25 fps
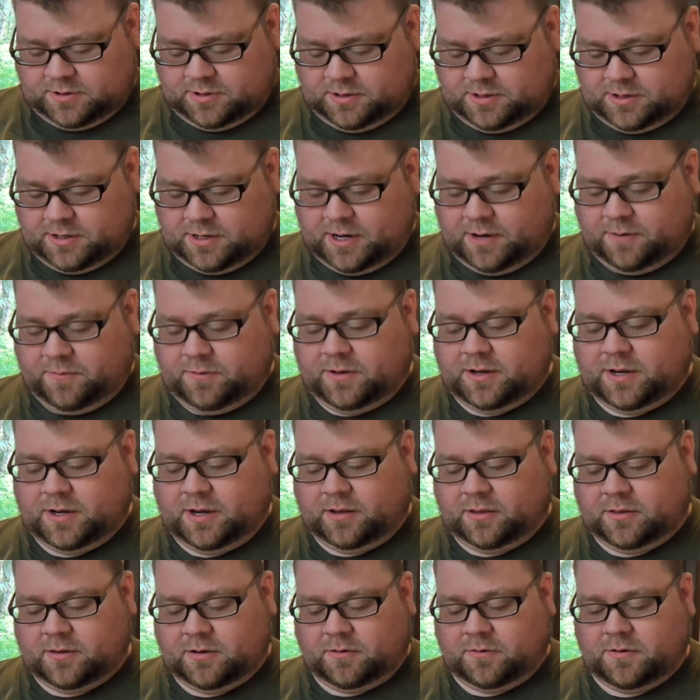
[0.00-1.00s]
and then I would
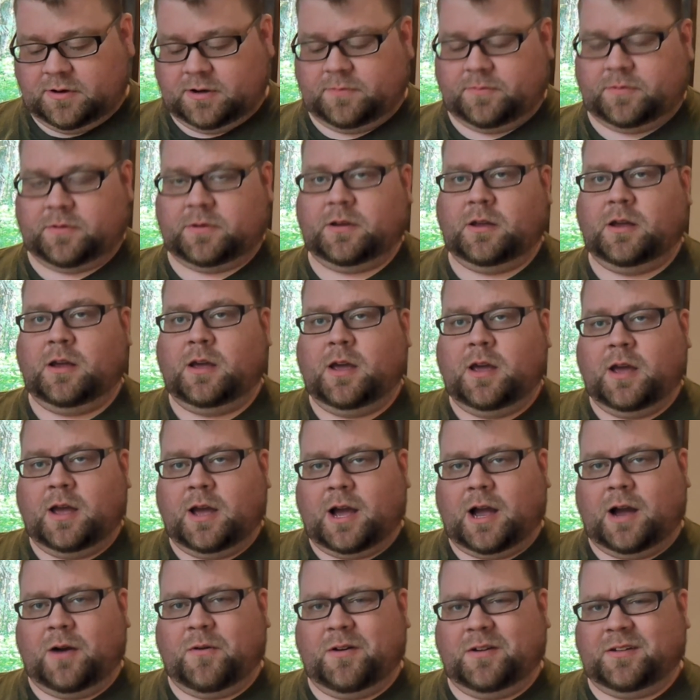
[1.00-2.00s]
take the grips,
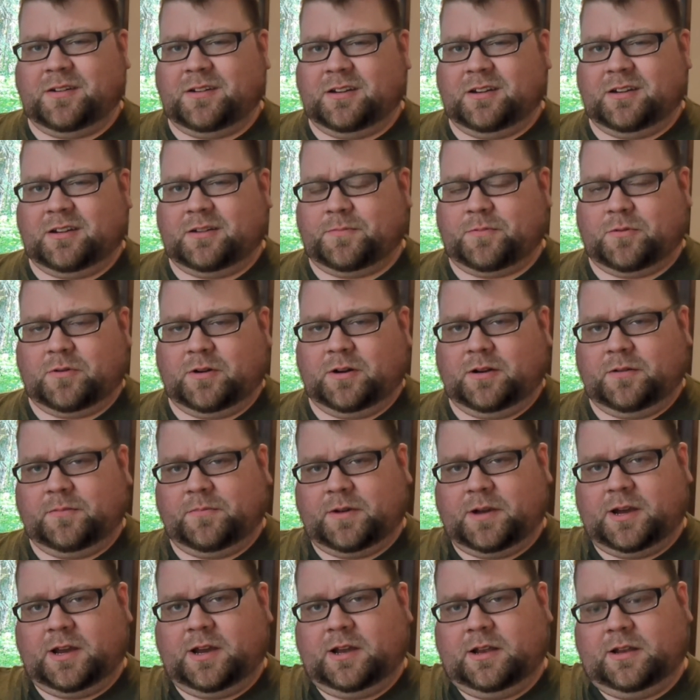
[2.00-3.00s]
I wasn't disappointed
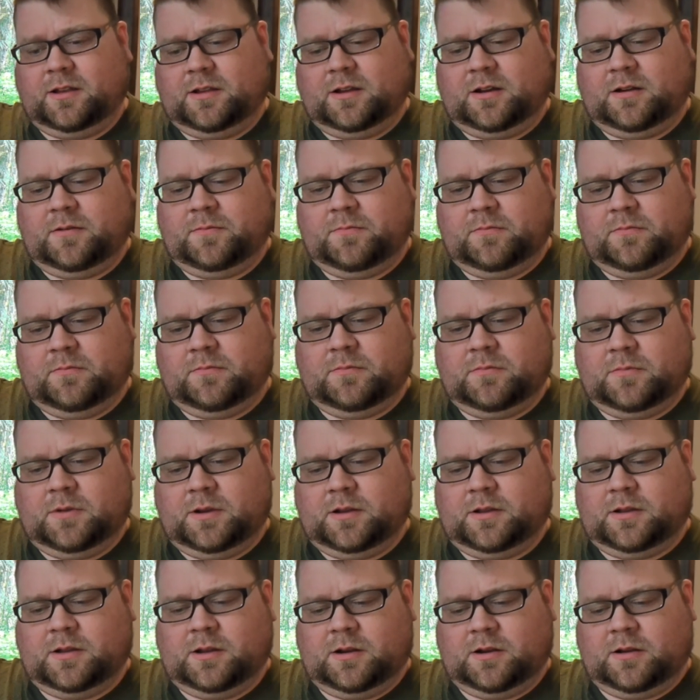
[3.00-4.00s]
by it.
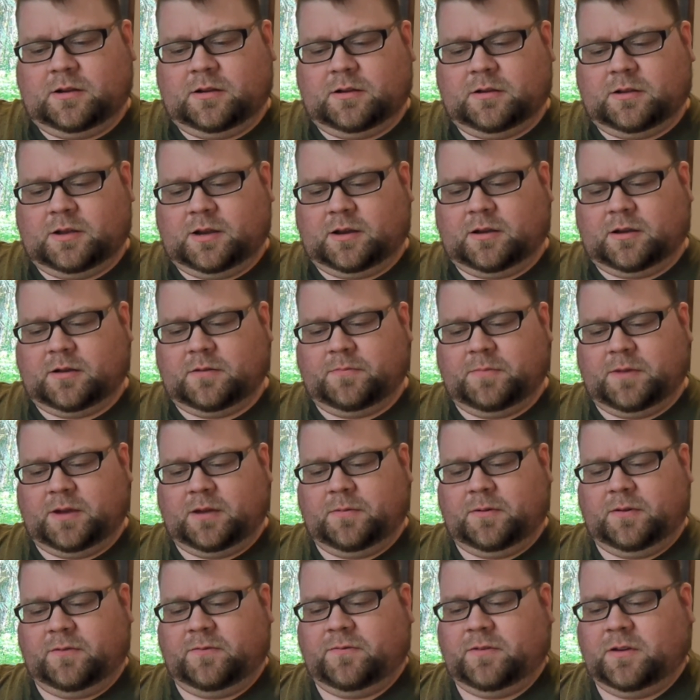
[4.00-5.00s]
It didn't like make
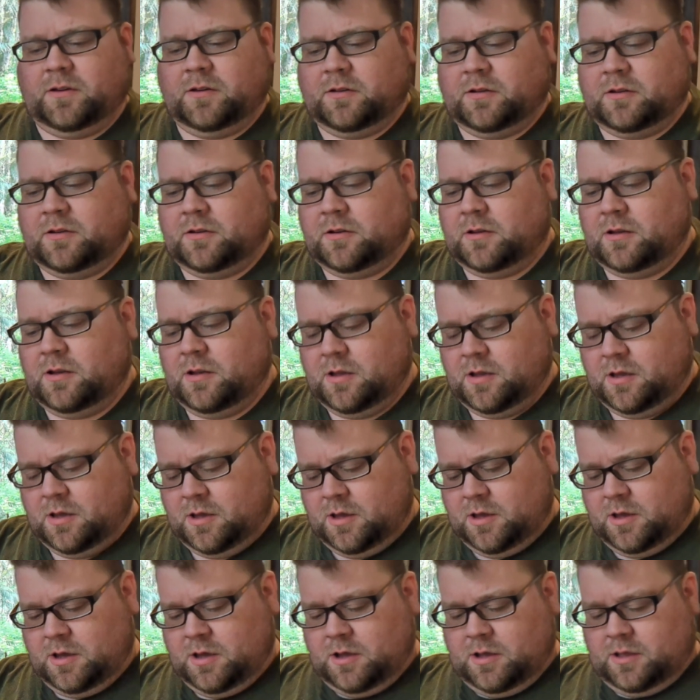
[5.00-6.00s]
me feel
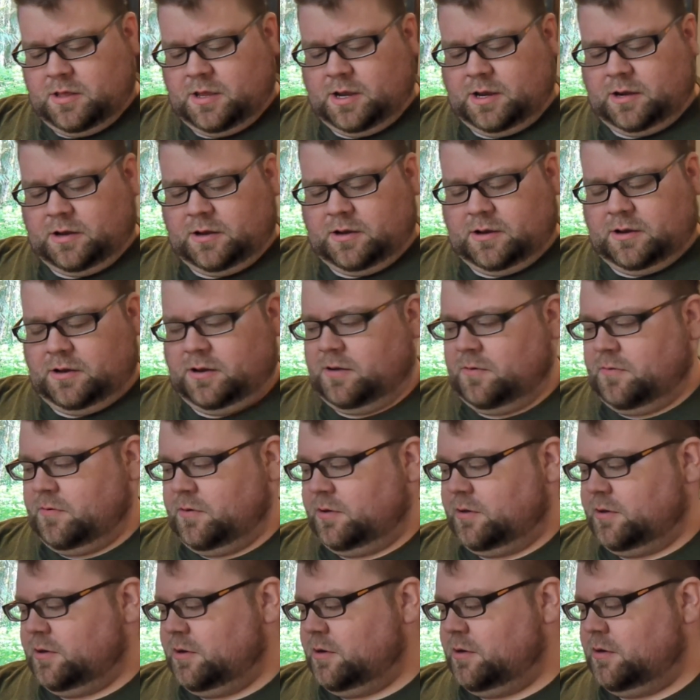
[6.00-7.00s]
like it
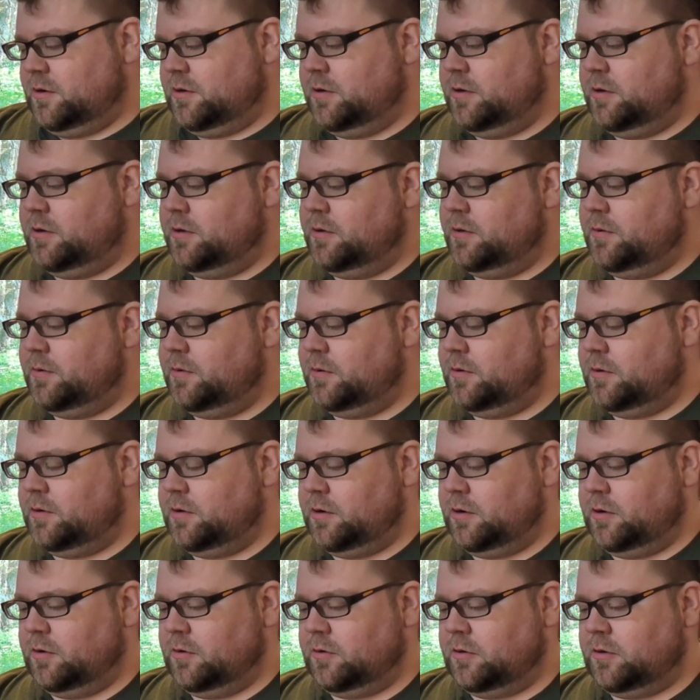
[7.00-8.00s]
was
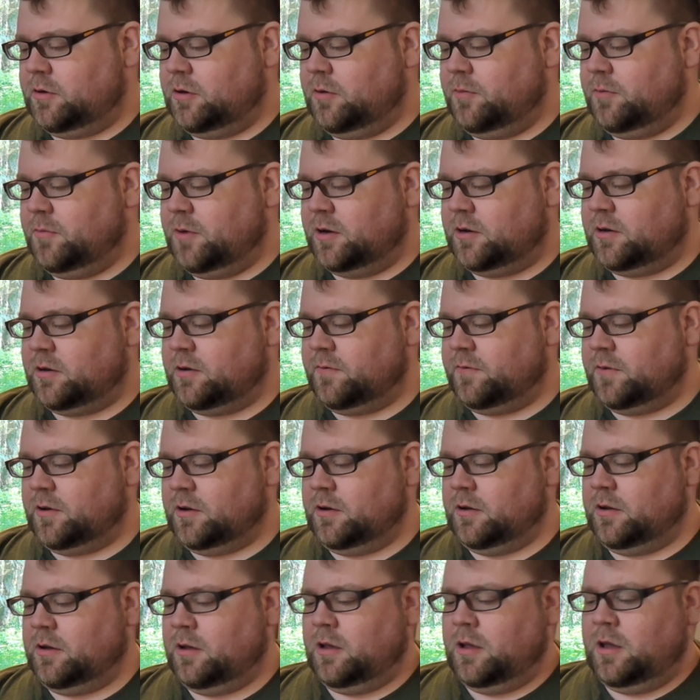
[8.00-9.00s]
too much of
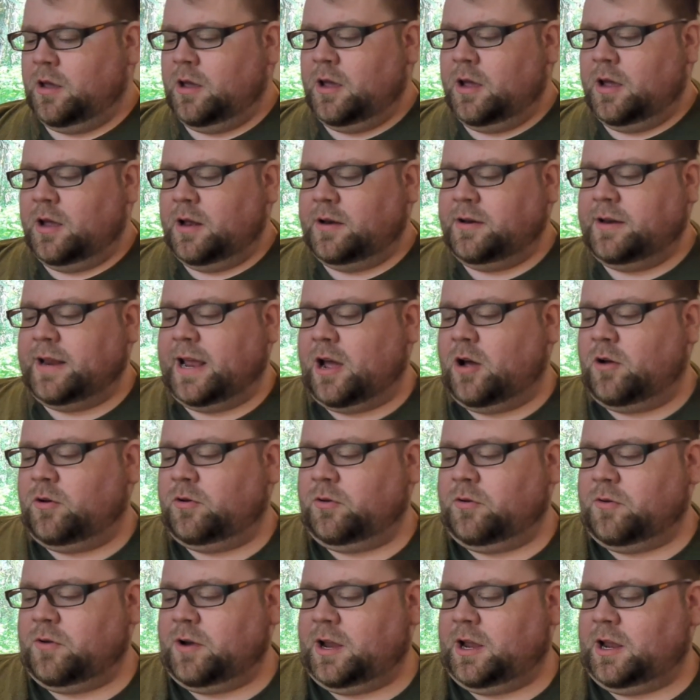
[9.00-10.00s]
a
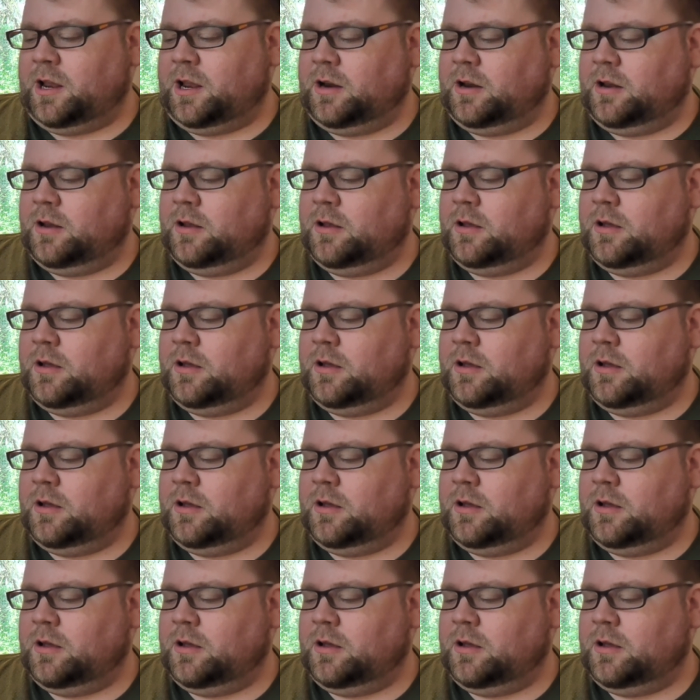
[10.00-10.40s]
downgrade.